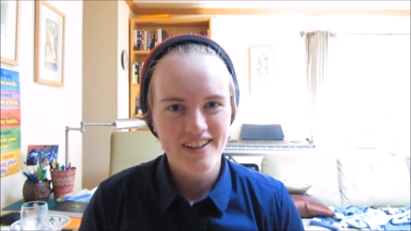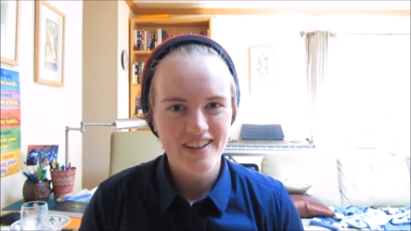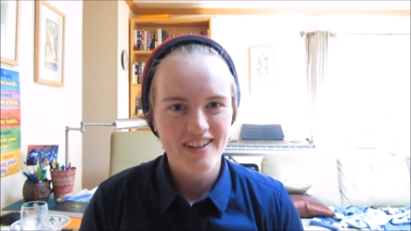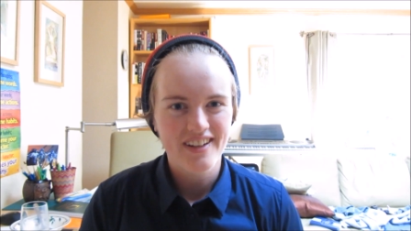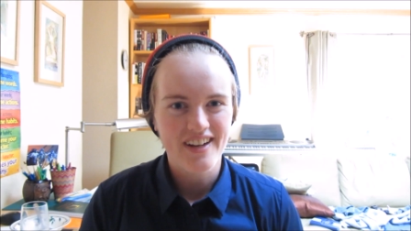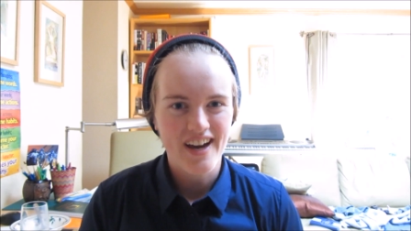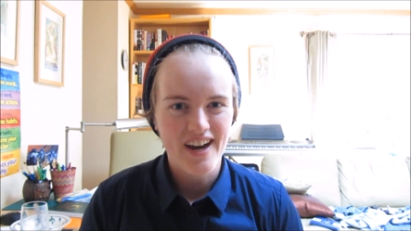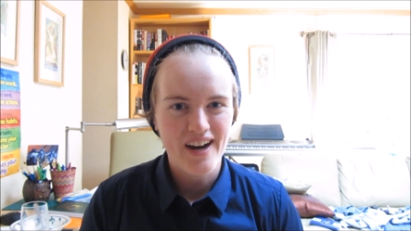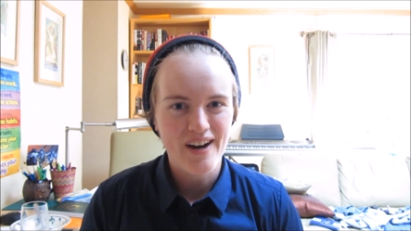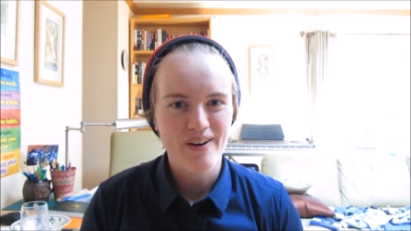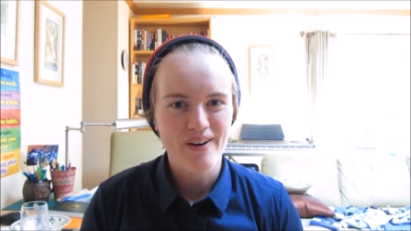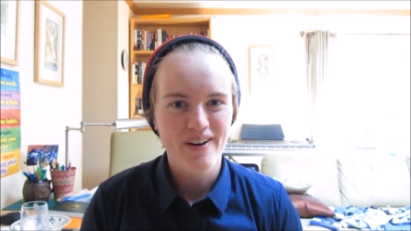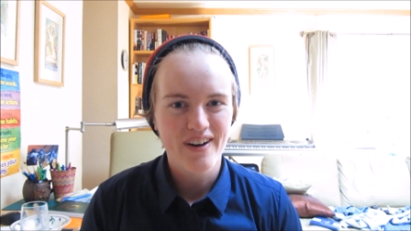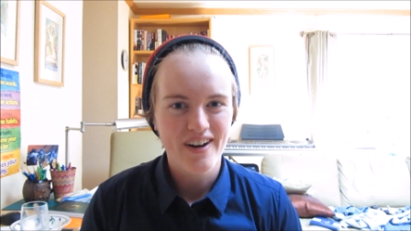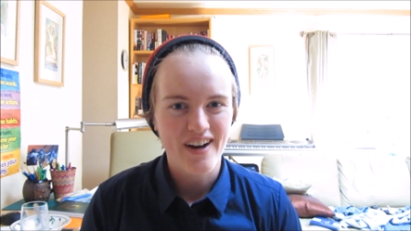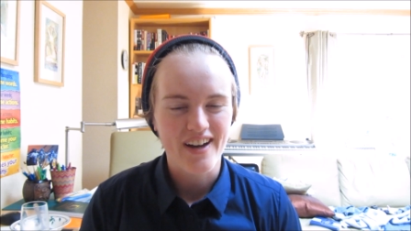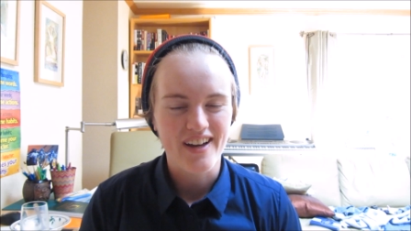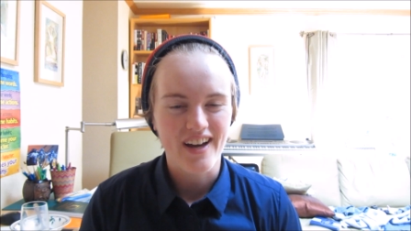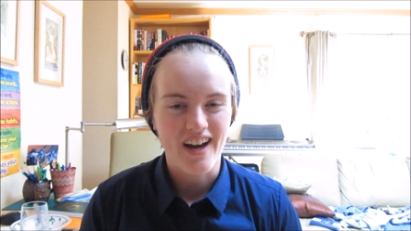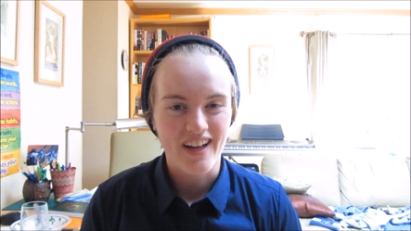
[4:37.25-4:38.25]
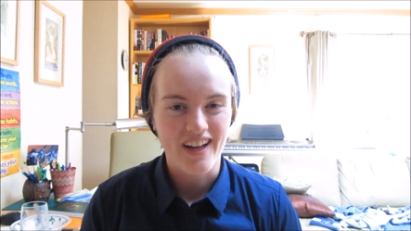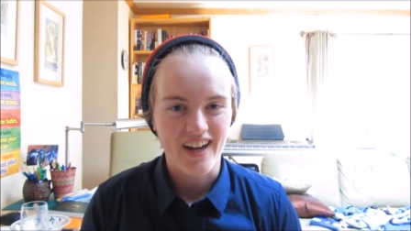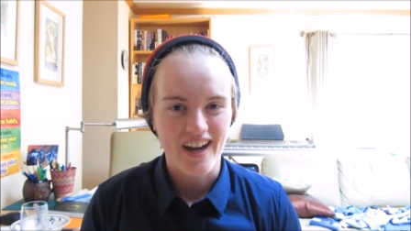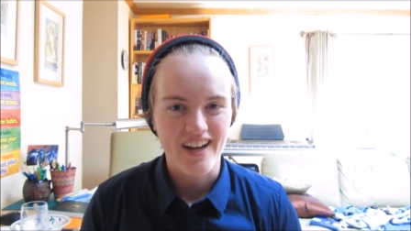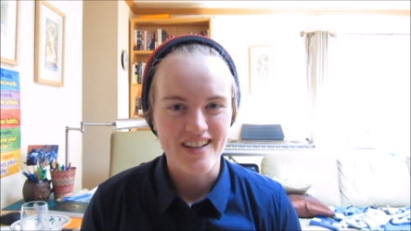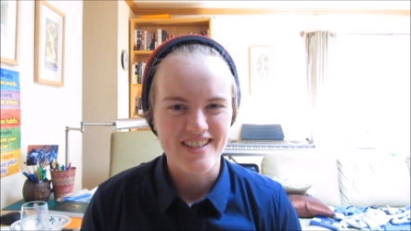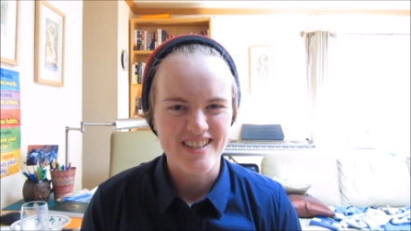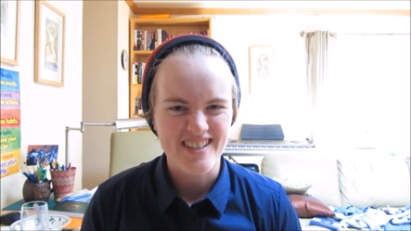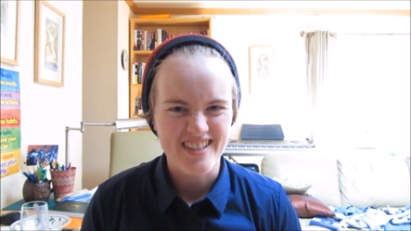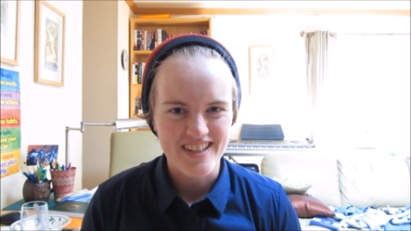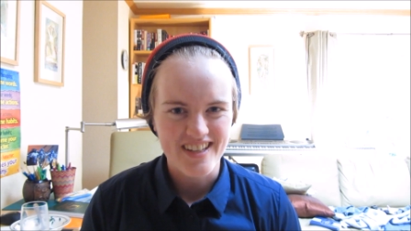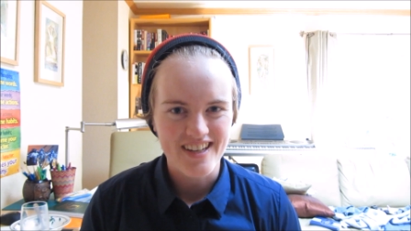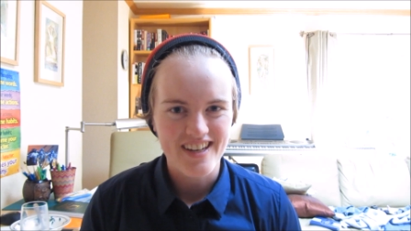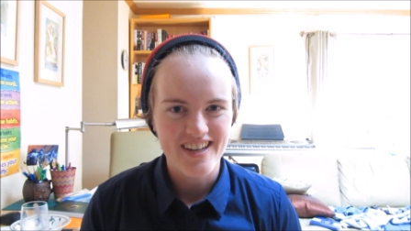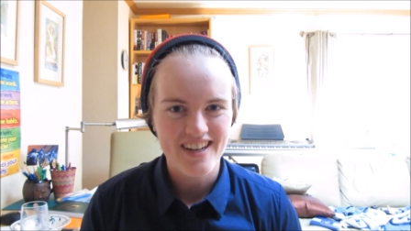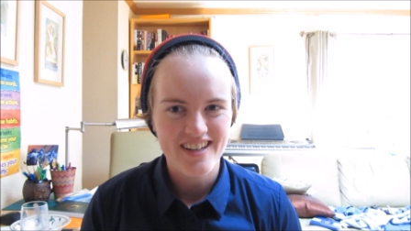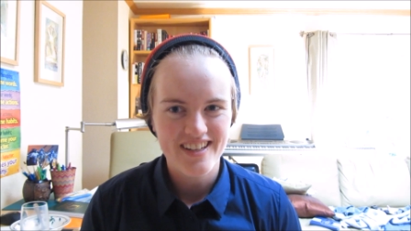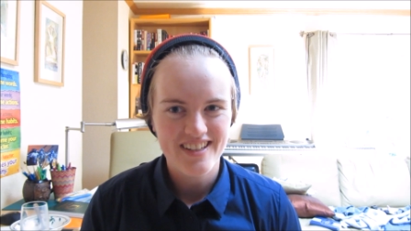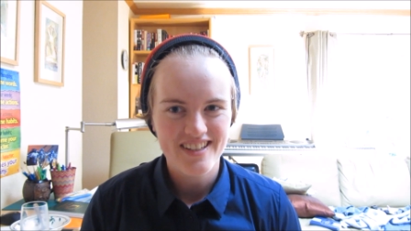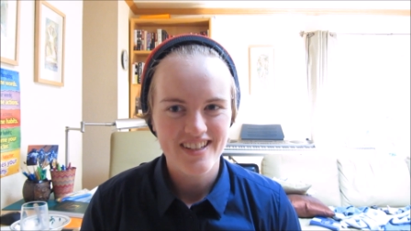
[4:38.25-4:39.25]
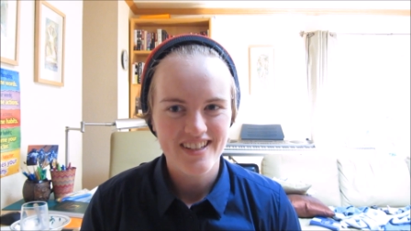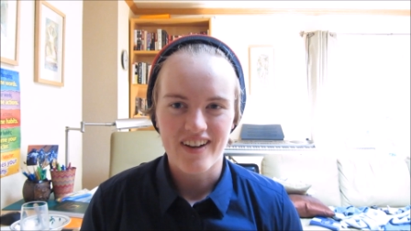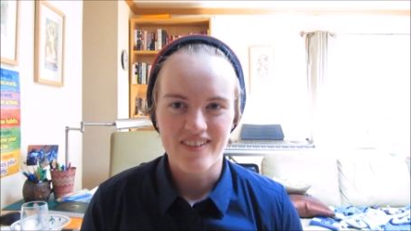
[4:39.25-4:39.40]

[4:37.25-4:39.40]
now. I, I I see it.